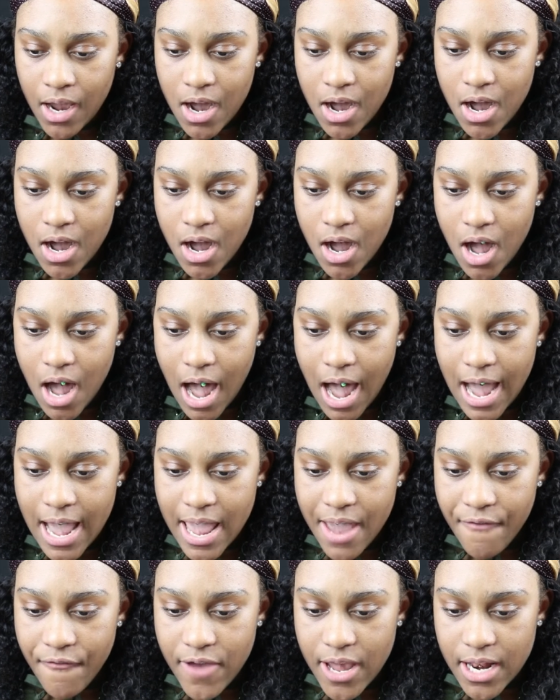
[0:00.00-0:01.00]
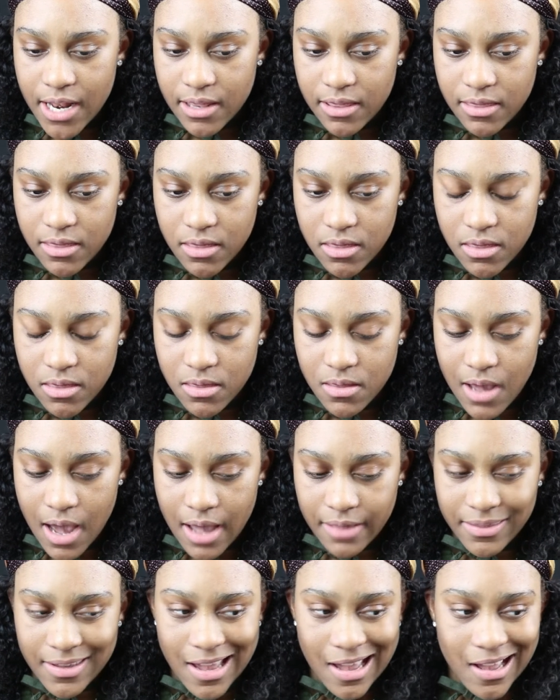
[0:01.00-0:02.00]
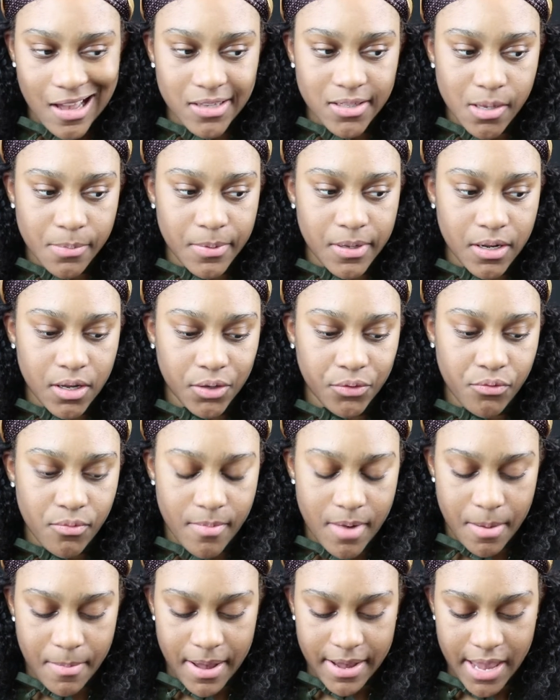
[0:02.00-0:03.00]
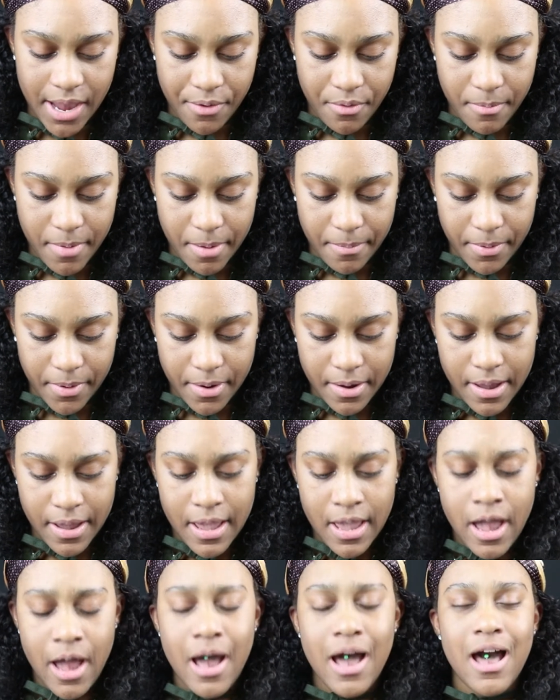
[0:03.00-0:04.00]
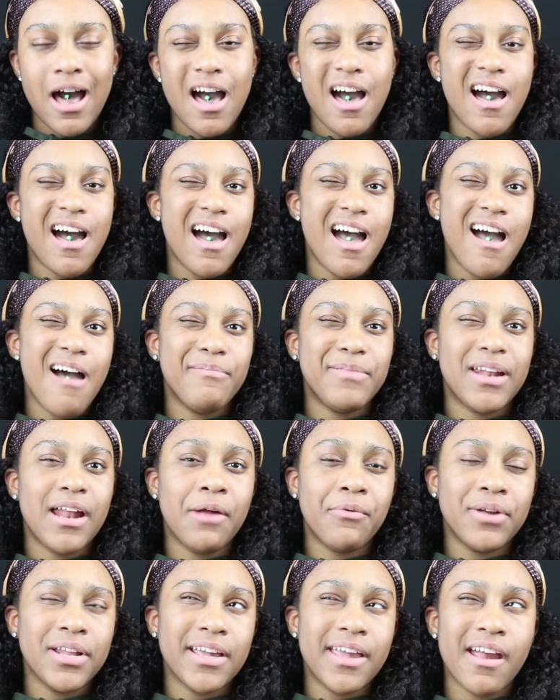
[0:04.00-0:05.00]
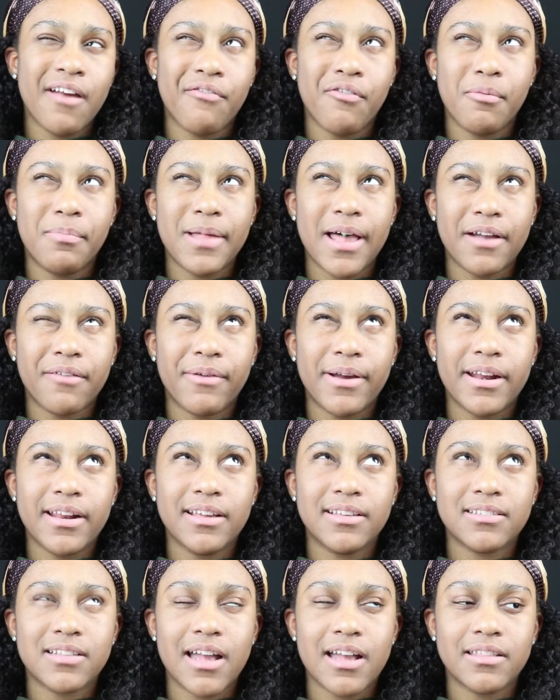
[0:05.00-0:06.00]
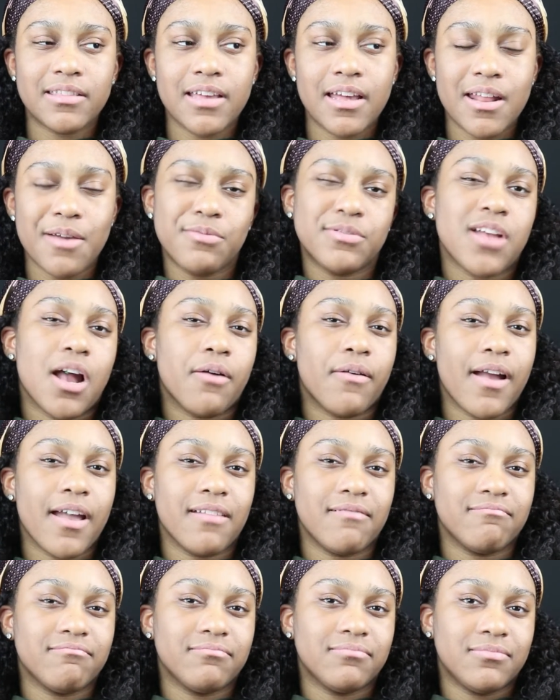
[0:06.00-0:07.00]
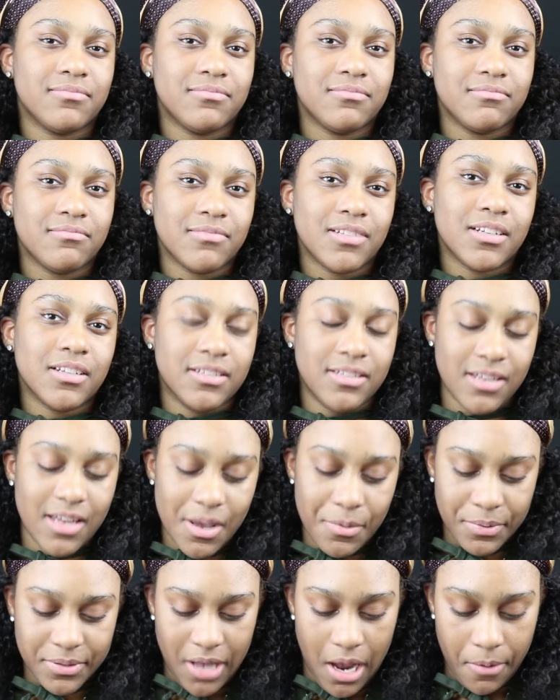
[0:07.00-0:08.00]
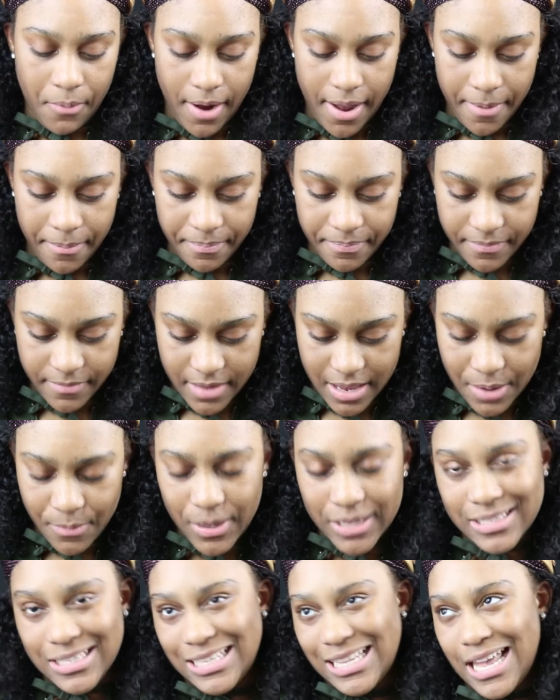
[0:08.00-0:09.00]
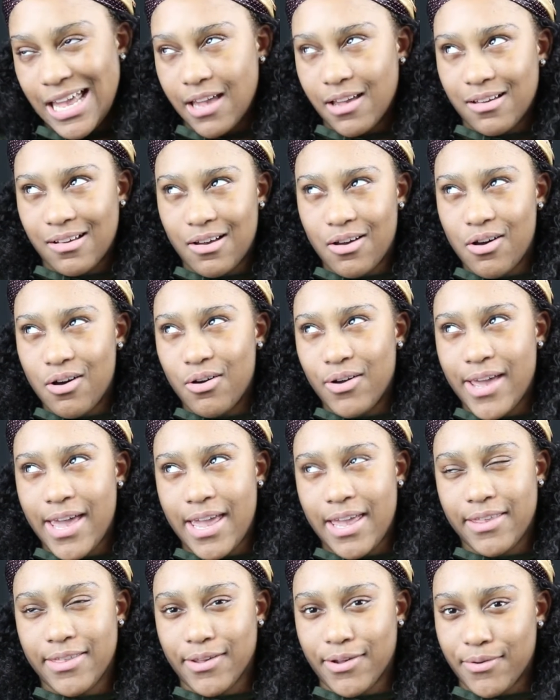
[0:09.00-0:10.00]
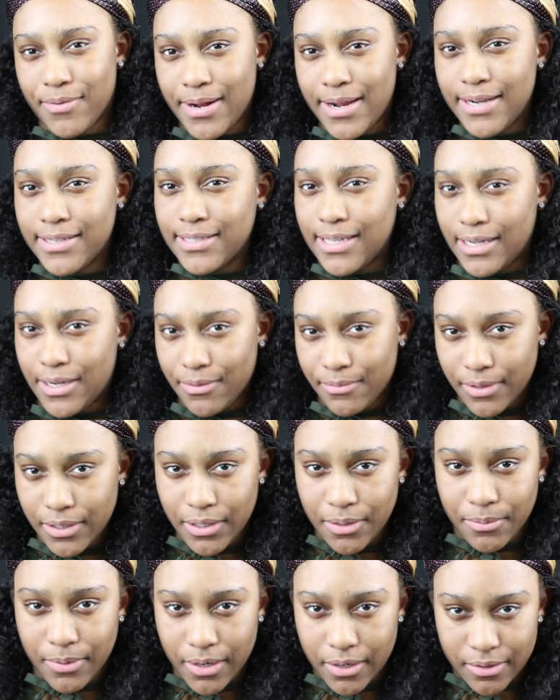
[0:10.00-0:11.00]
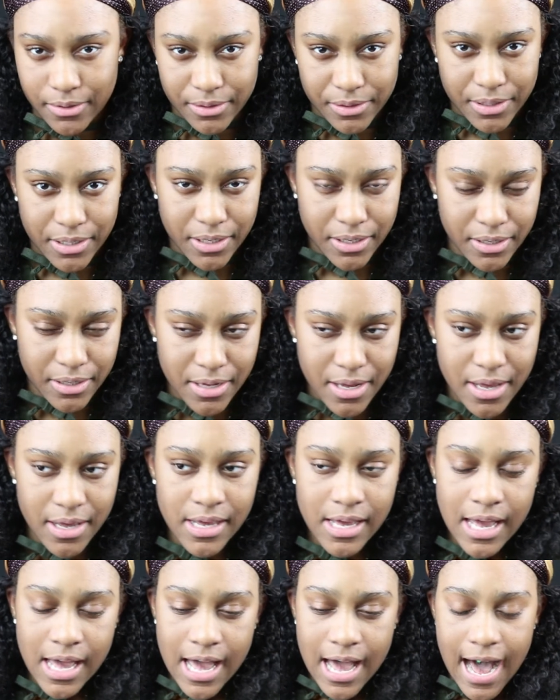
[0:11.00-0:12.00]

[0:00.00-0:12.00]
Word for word: I think I got something else from them. I can't remember. Did I really care for Black Radiance like that? It was alright. Honestly, it was alright. It wasn't like, oh, okay, the greatest. Like it really worked good.